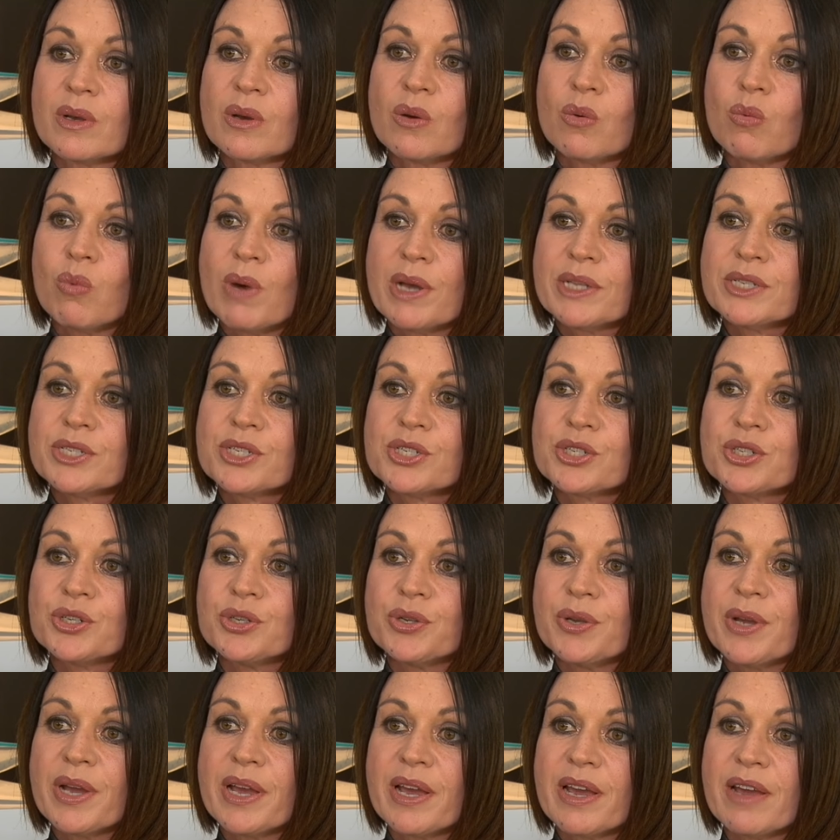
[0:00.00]
Once
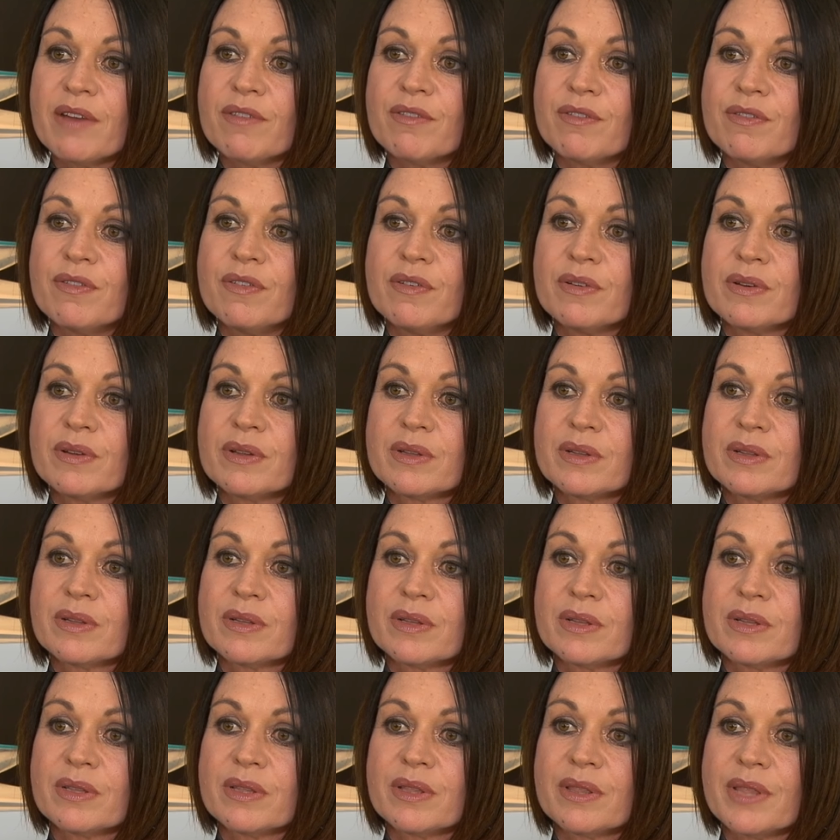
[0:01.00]
you have
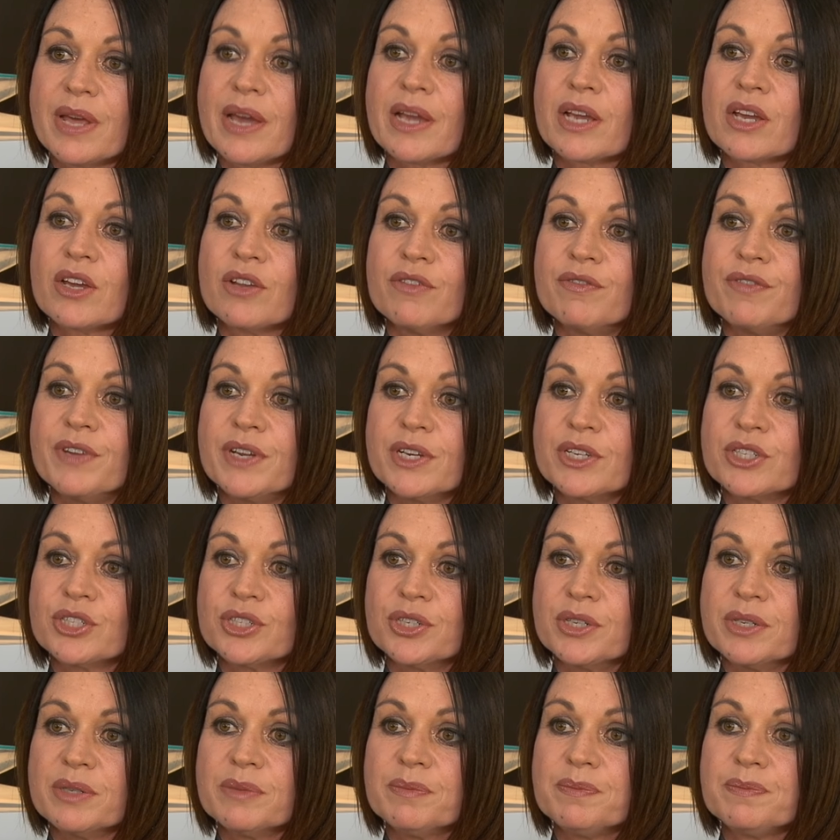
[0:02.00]
that
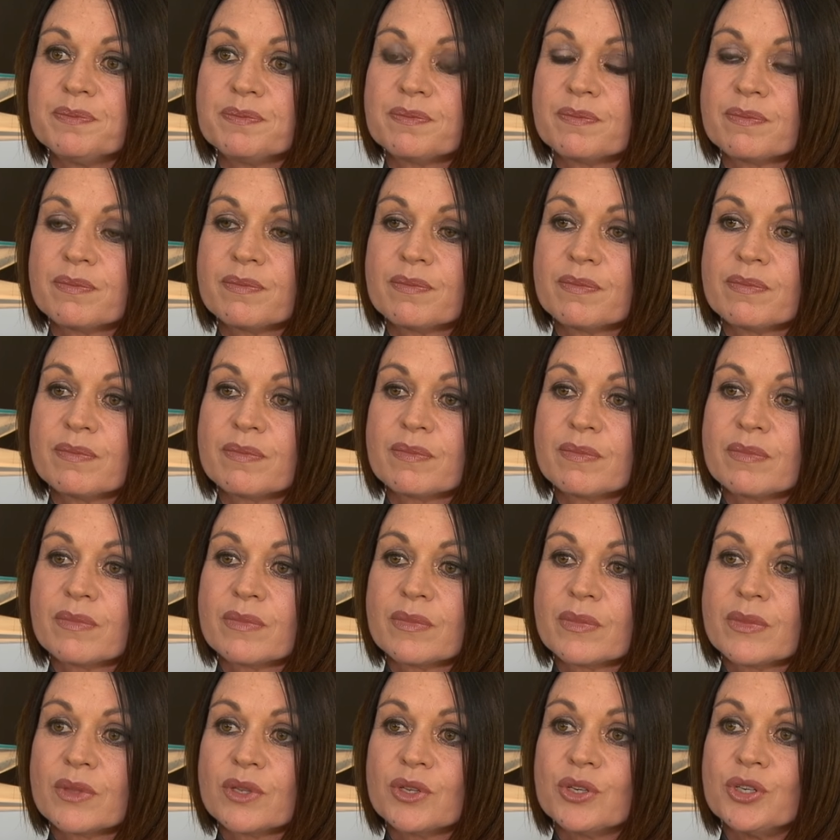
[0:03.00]
conviction,
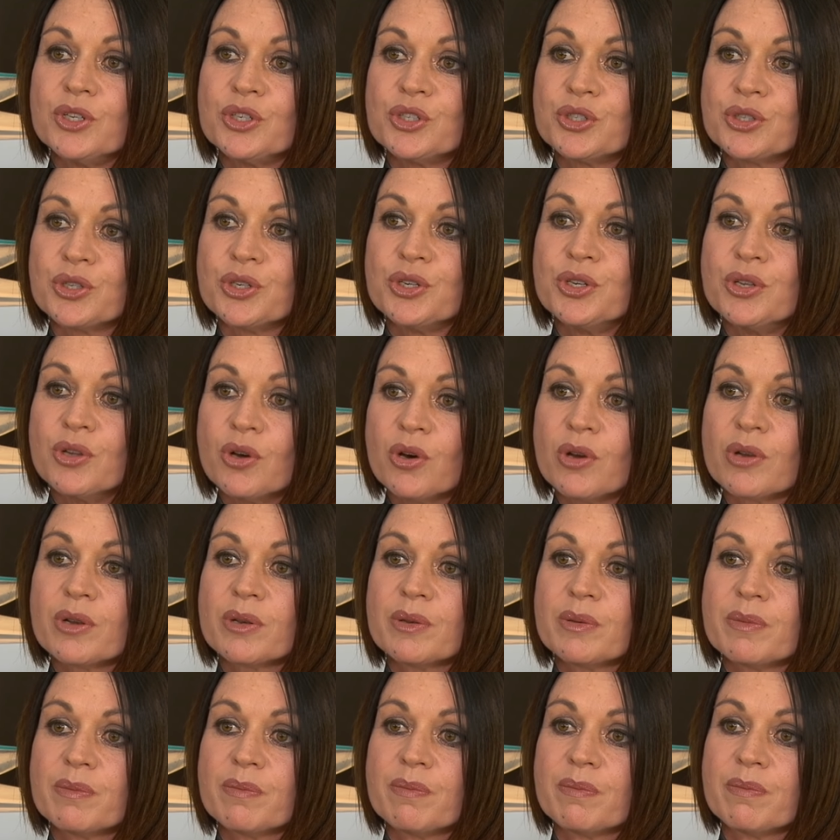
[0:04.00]
you should not
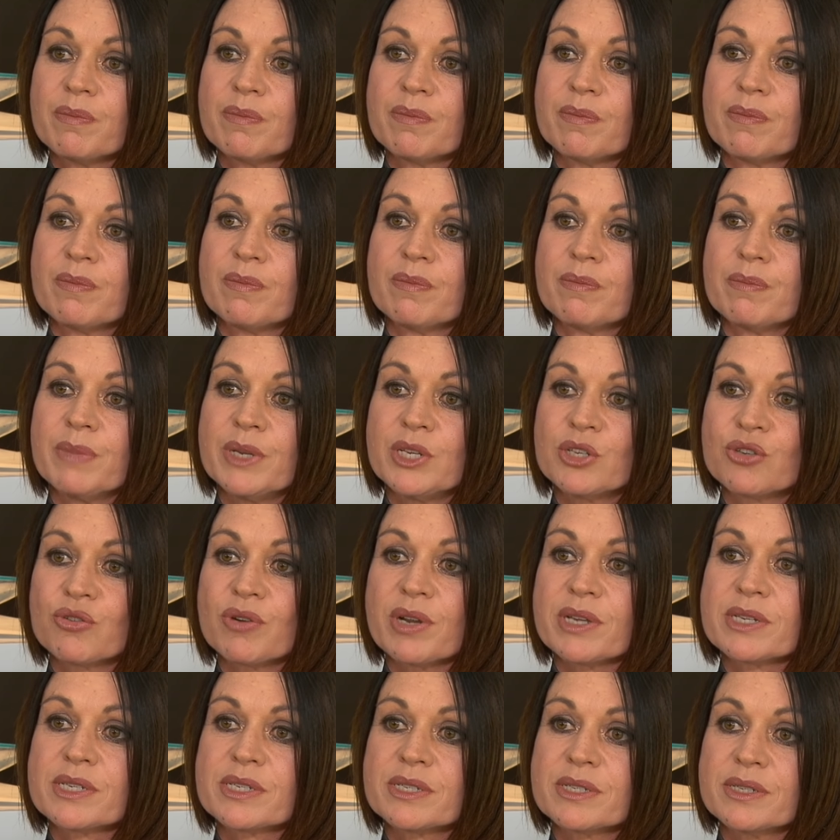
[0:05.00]
be
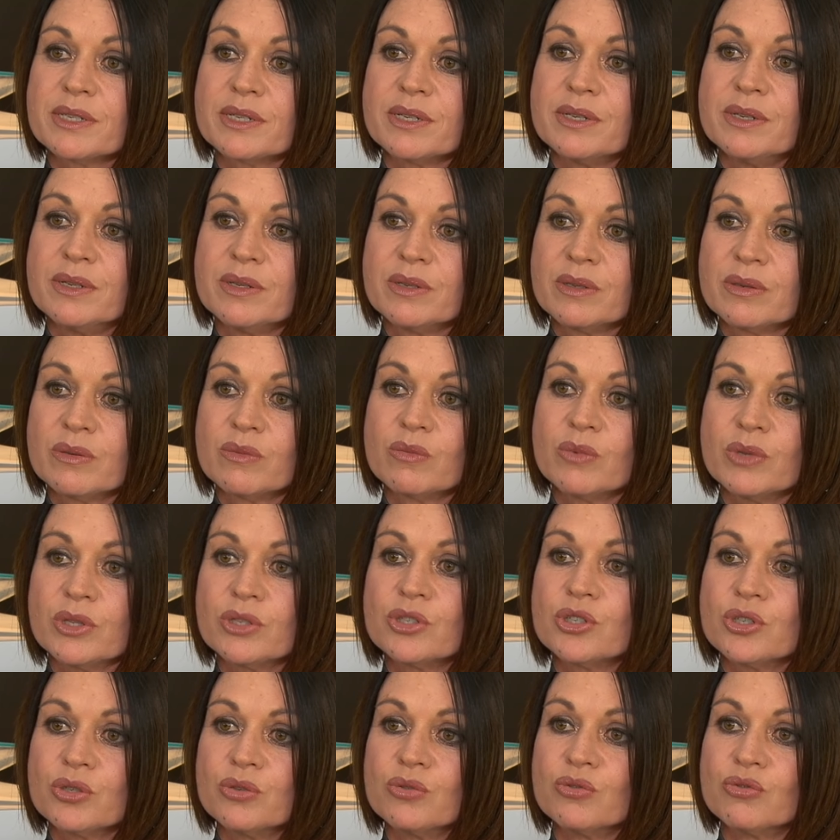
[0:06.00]
trusted with
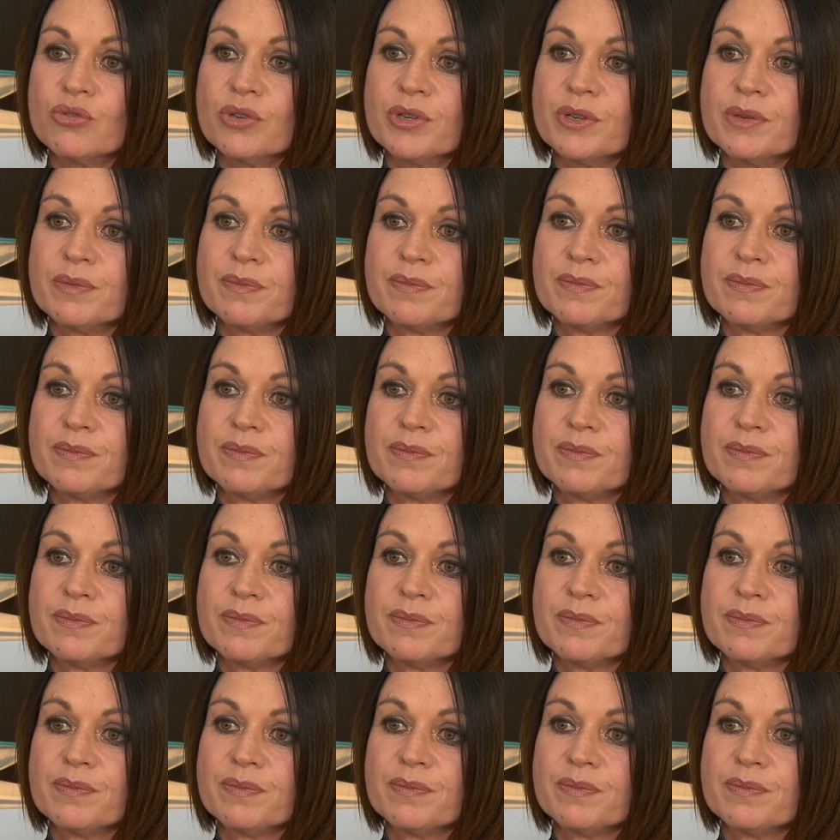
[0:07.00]
children.